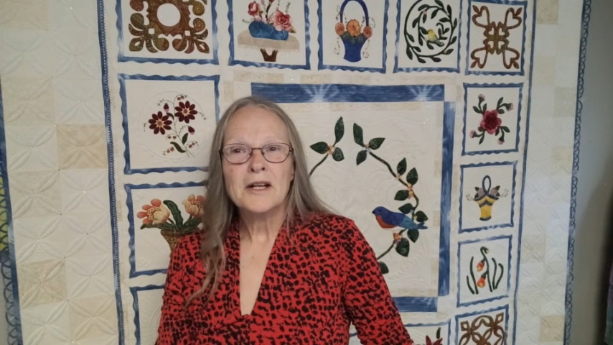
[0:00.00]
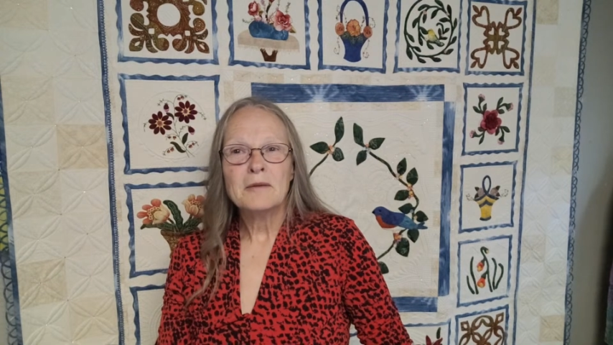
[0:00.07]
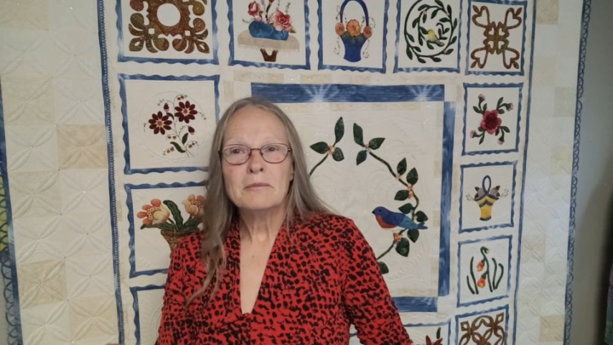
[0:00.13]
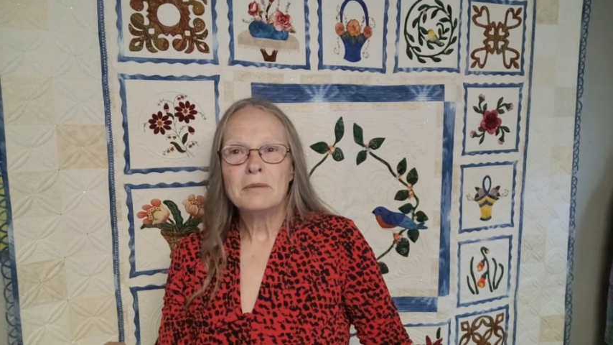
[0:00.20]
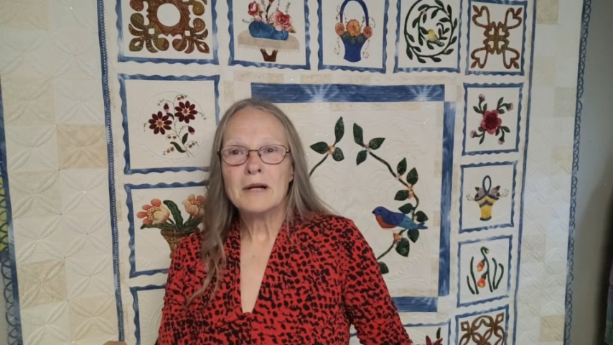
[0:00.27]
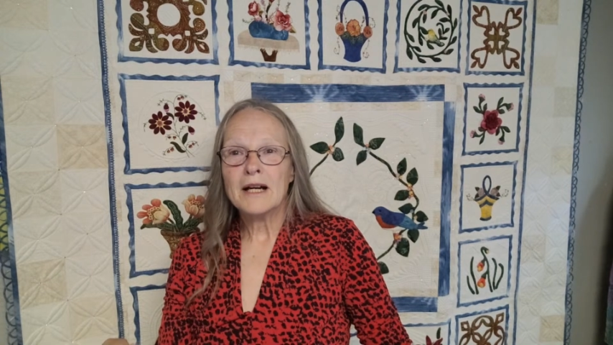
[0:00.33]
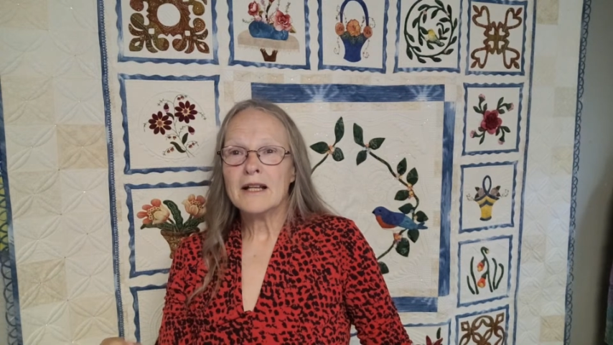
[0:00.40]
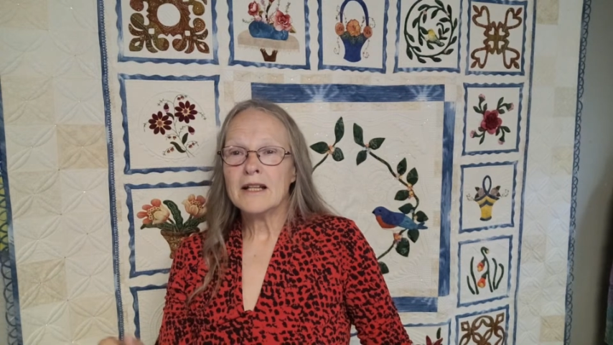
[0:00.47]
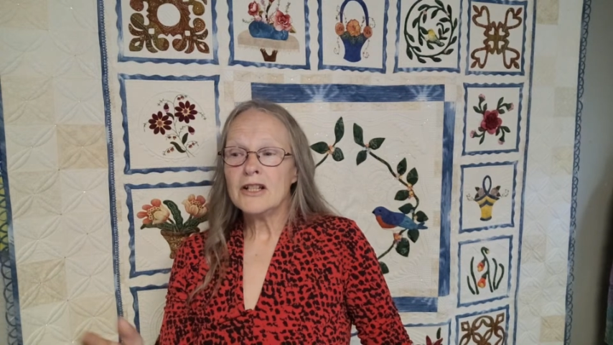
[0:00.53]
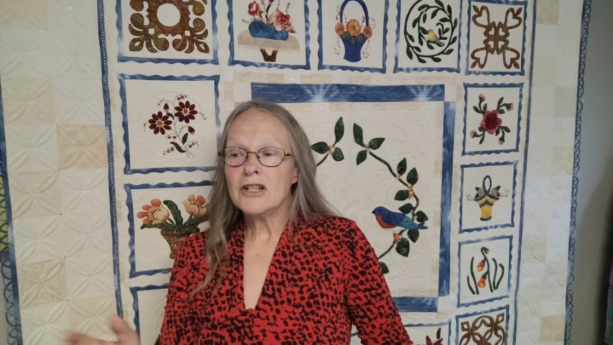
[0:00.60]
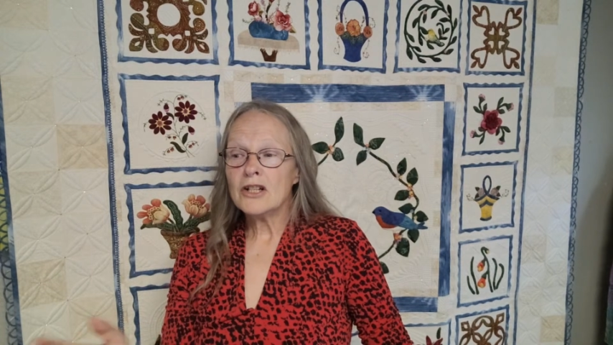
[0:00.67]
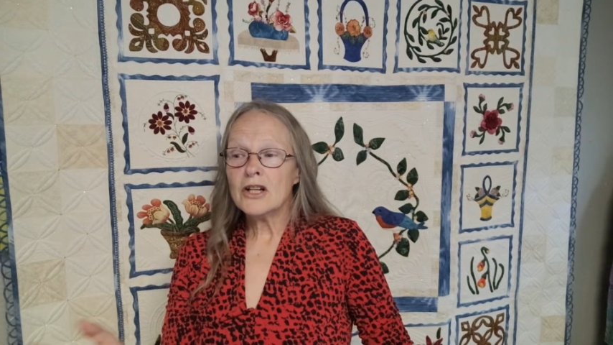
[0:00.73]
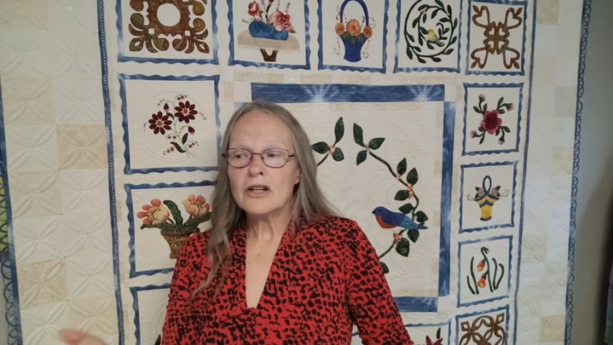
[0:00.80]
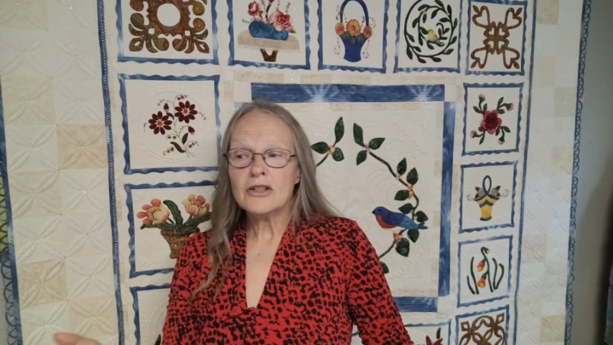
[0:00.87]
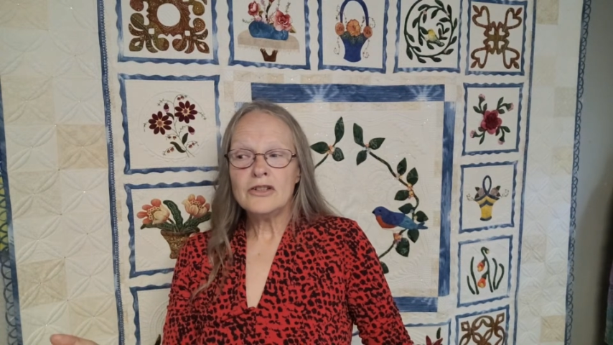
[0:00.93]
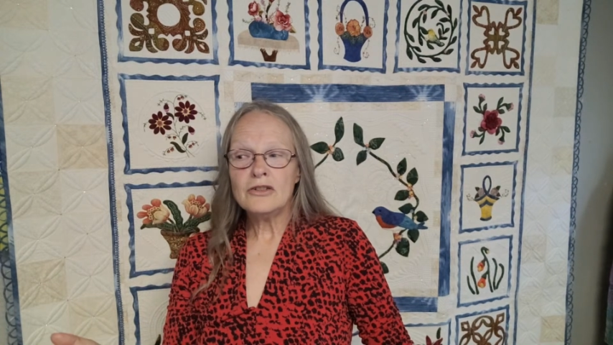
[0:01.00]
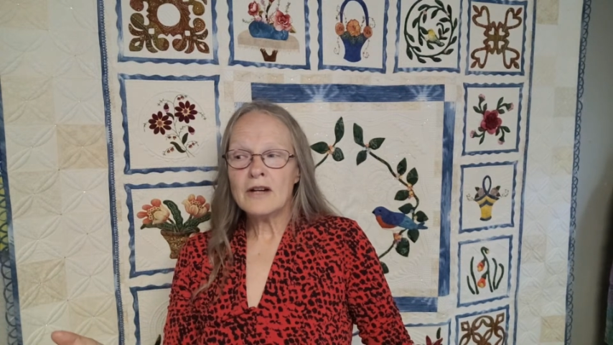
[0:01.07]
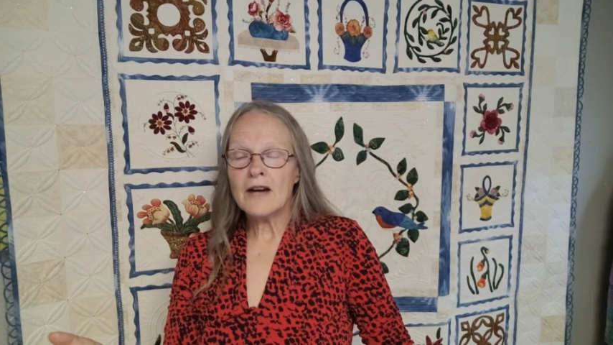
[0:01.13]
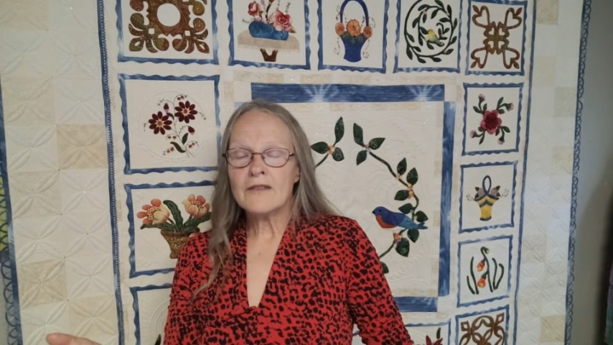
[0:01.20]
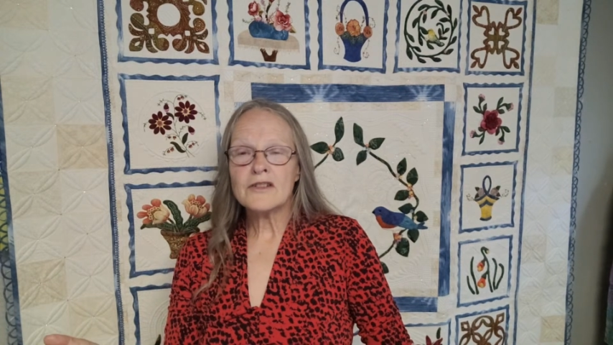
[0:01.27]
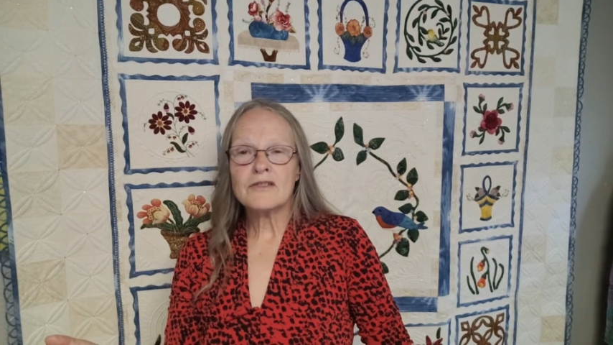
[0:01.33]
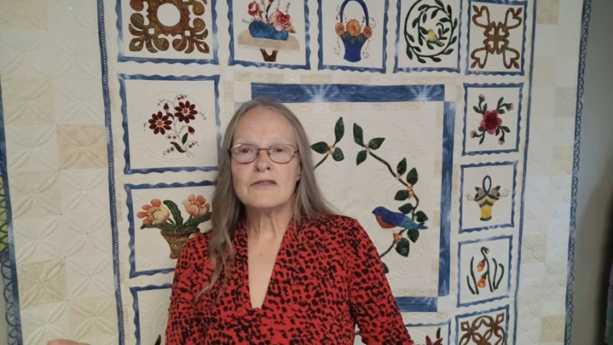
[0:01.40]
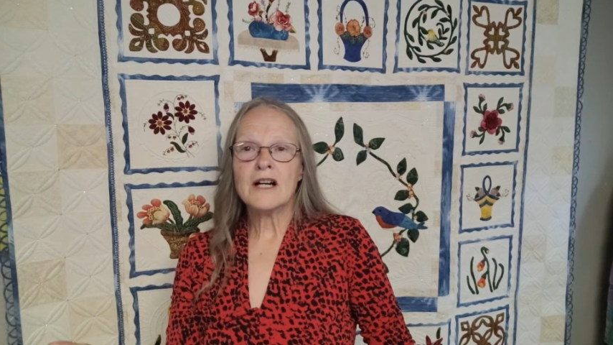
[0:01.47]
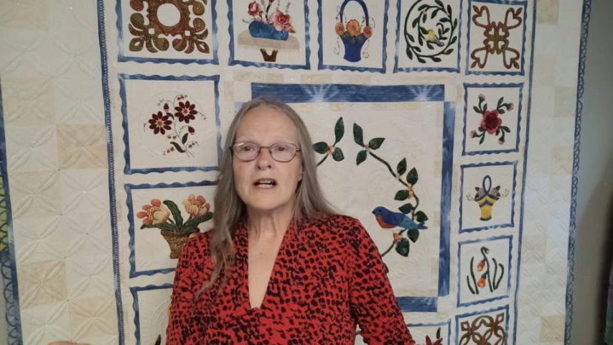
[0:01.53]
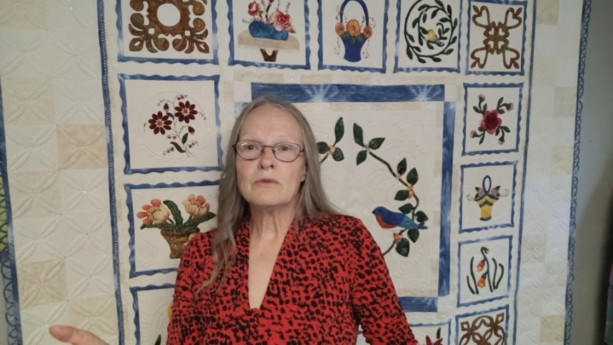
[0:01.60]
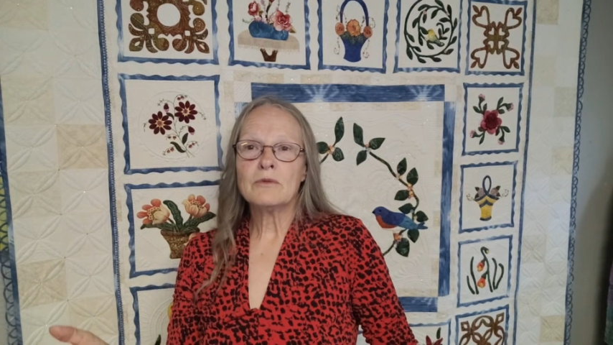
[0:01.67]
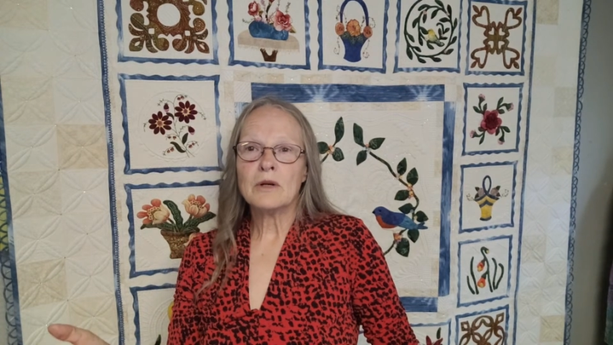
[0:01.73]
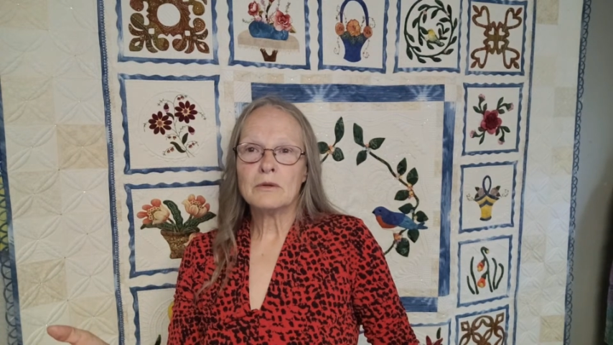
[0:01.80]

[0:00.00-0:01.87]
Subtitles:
But, you know, you have to find